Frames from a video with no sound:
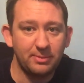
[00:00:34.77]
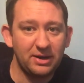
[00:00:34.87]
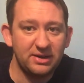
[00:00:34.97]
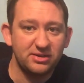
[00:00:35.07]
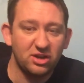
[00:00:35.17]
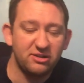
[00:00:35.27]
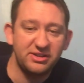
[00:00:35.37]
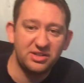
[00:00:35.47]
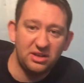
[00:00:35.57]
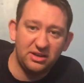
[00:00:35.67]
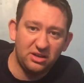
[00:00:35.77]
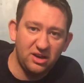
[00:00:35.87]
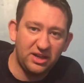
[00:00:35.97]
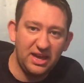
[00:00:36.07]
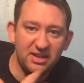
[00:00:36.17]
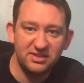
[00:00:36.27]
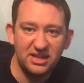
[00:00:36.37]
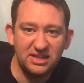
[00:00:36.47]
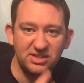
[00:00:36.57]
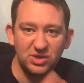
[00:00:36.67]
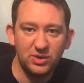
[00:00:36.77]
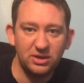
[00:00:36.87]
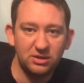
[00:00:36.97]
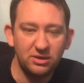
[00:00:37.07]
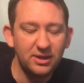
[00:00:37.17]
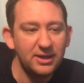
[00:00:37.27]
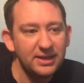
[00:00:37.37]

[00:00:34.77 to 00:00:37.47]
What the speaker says: about Antares and kind of getting into it and